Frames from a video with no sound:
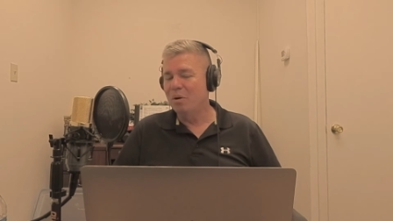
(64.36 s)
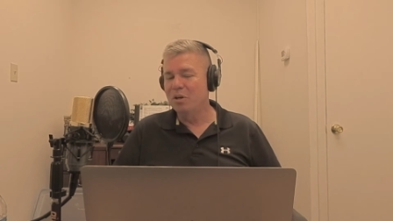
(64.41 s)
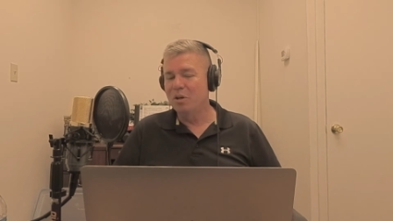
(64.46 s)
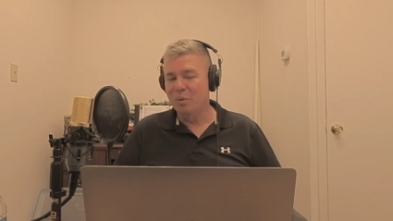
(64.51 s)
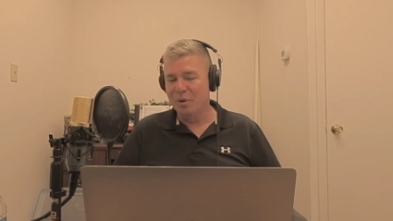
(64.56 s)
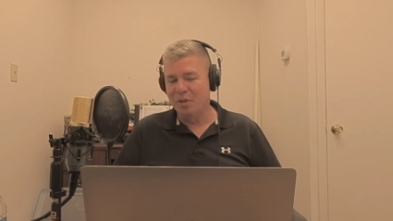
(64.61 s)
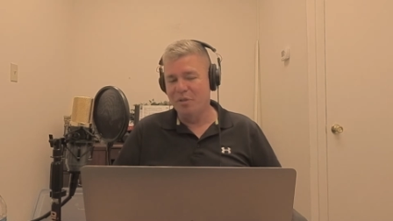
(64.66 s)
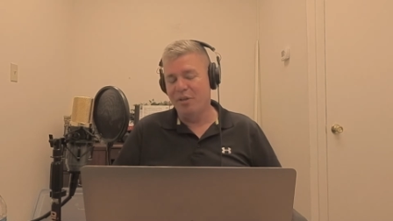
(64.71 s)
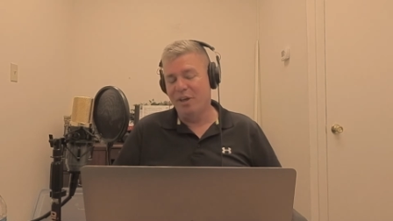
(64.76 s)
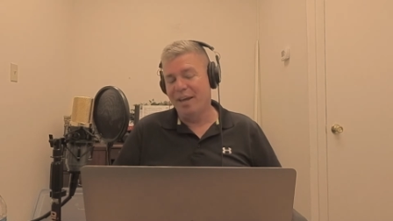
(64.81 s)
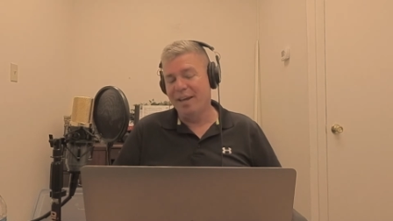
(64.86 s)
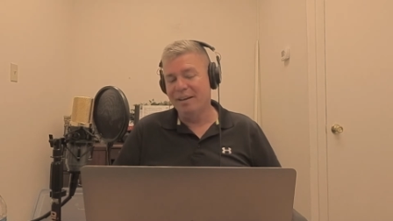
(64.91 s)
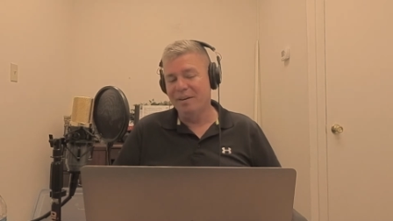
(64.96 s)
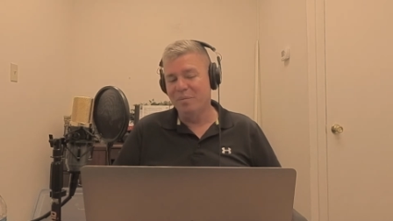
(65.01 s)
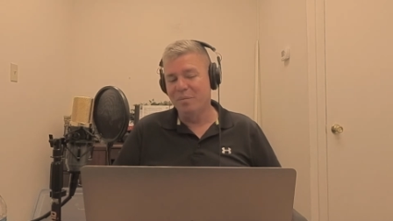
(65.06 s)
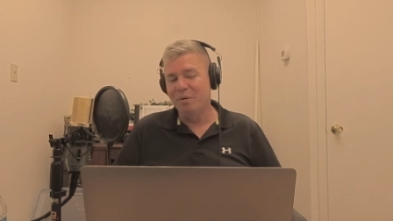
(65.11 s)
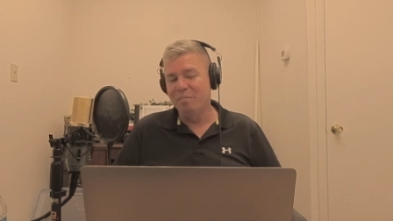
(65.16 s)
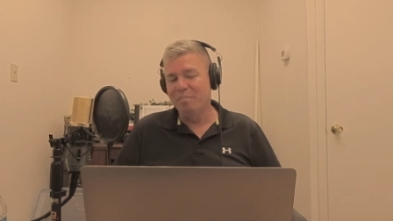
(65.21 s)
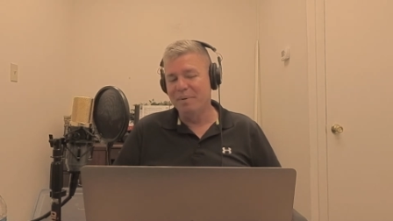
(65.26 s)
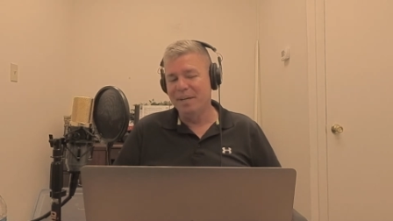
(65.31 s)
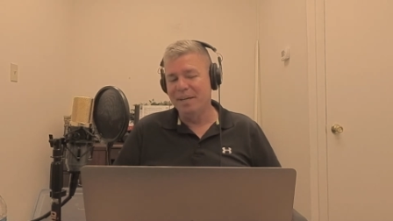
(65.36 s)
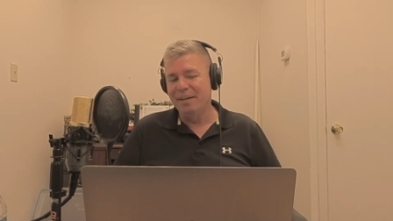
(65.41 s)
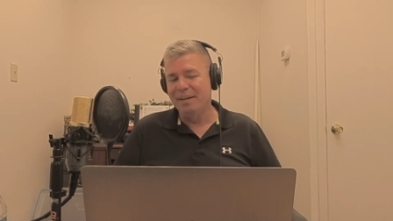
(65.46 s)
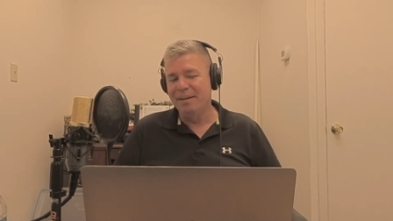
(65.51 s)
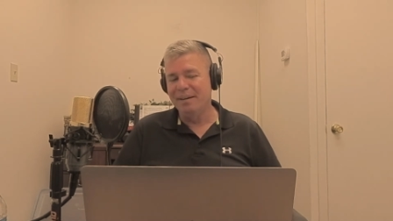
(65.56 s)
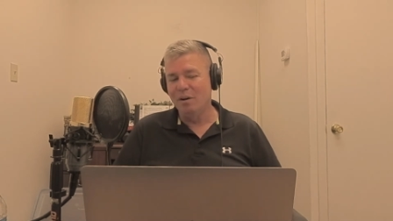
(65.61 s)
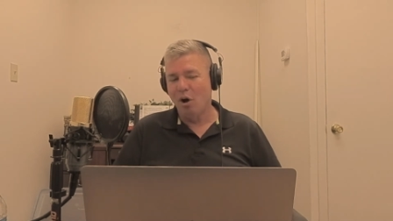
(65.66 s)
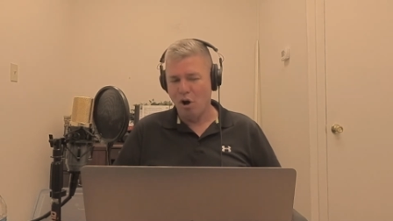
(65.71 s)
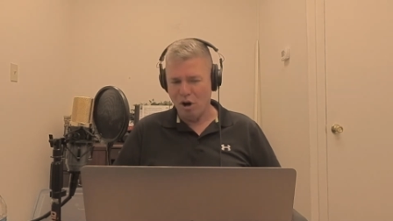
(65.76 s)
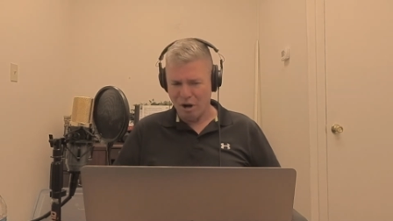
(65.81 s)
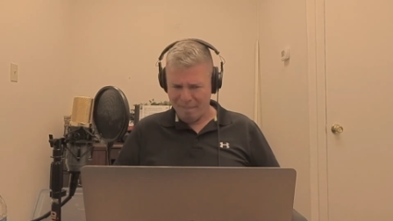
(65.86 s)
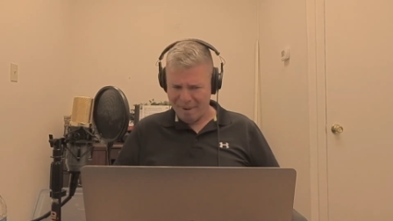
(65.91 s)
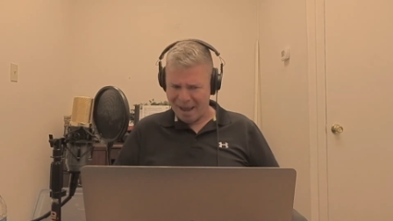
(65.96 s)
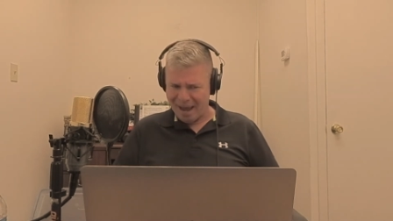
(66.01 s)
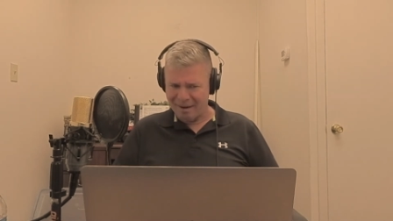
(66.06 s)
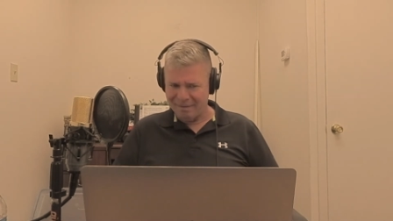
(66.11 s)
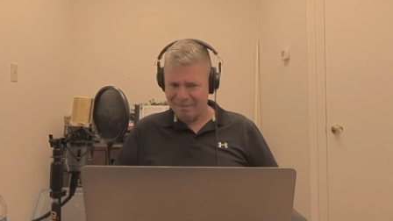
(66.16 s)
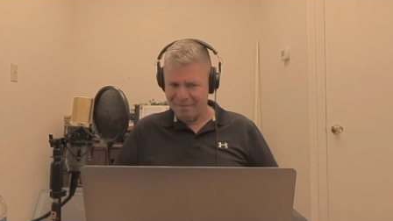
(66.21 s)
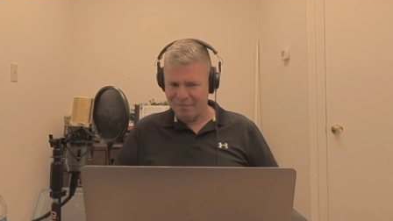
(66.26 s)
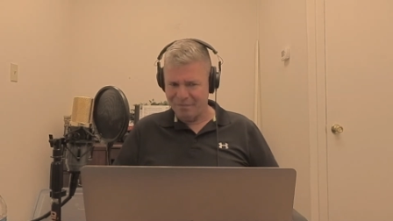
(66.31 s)
you would think, would be all
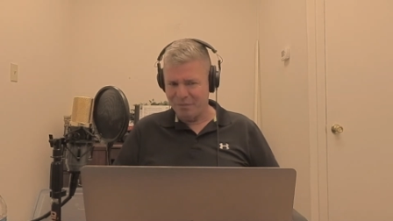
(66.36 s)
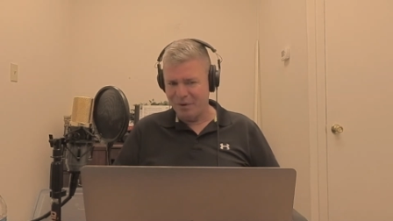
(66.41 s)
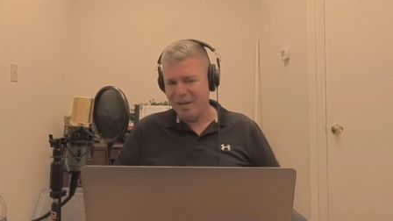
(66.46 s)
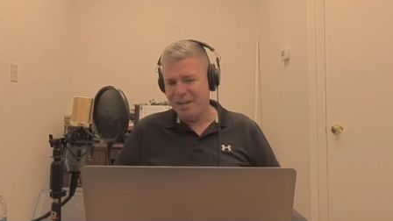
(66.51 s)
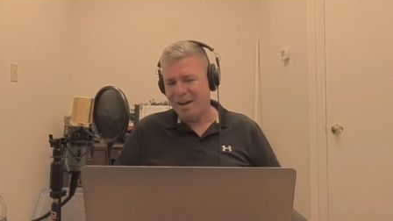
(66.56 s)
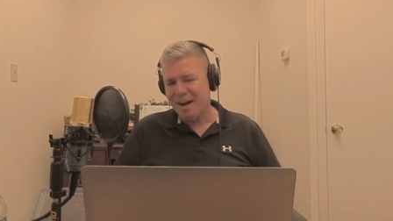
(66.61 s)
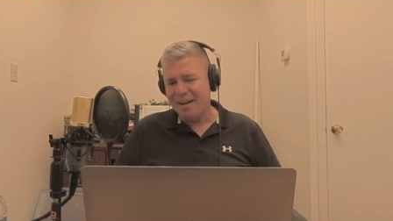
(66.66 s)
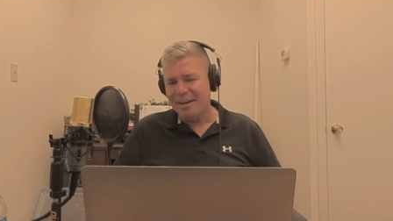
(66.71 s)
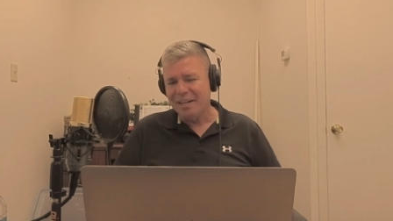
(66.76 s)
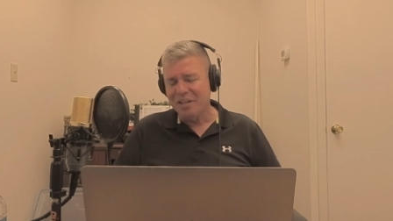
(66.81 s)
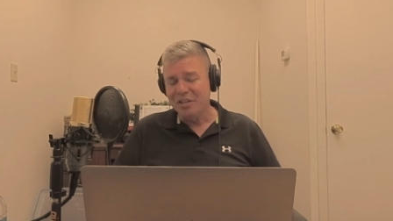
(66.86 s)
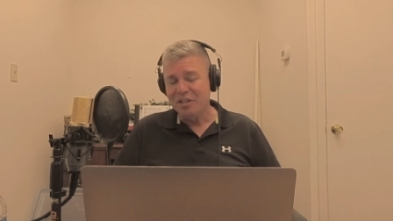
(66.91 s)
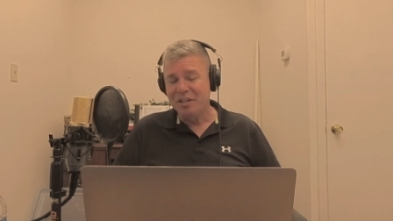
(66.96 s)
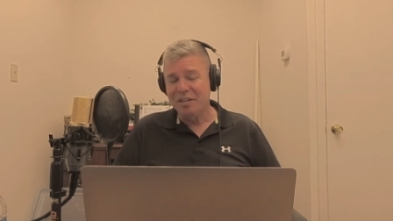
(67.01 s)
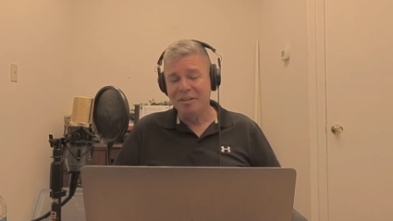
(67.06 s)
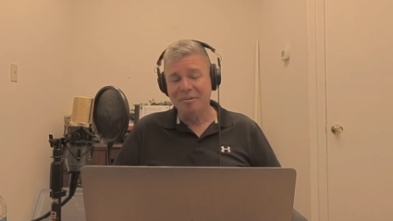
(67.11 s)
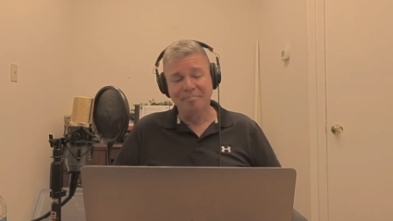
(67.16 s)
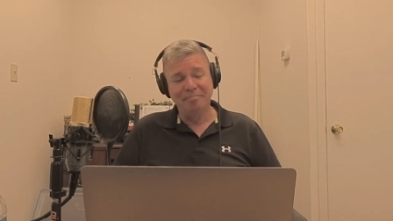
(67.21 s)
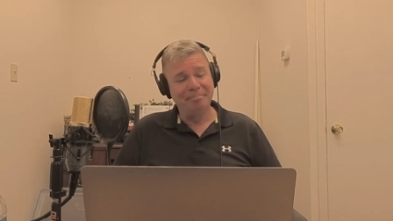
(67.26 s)
about free college,